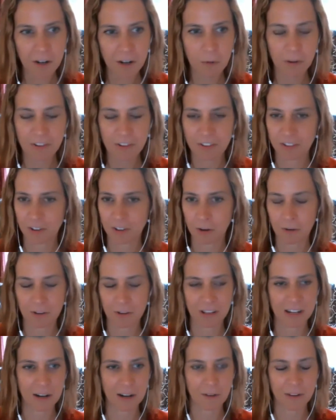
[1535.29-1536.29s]
which go,
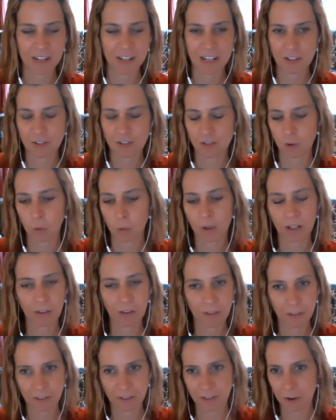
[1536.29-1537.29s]
in each organ
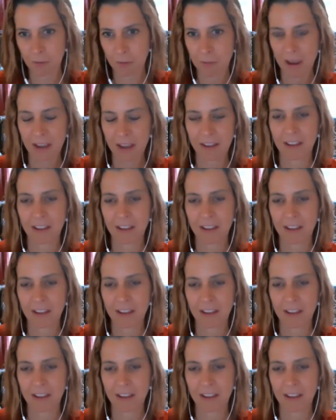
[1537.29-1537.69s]
system,